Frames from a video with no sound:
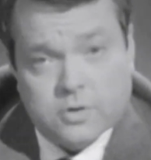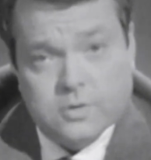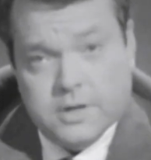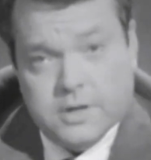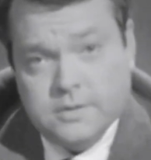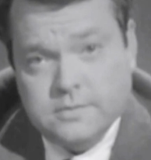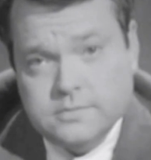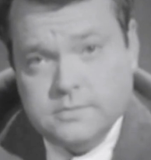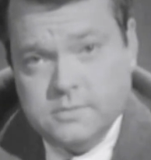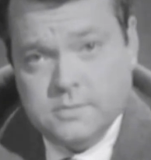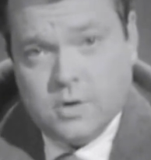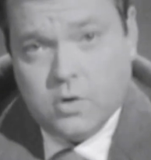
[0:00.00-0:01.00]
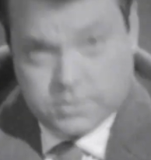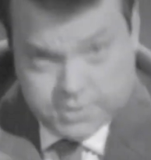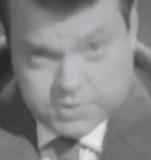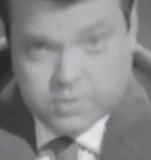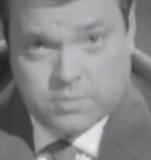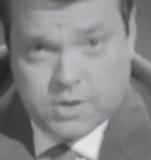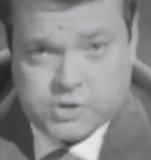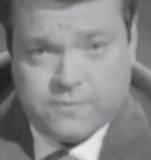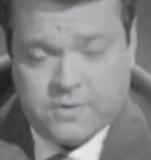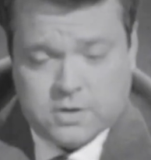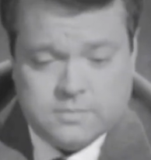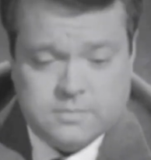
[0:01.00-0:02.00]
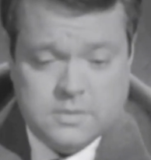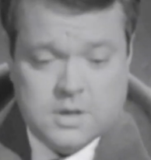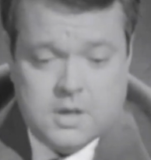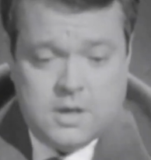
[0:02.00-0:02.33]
only holds so much film,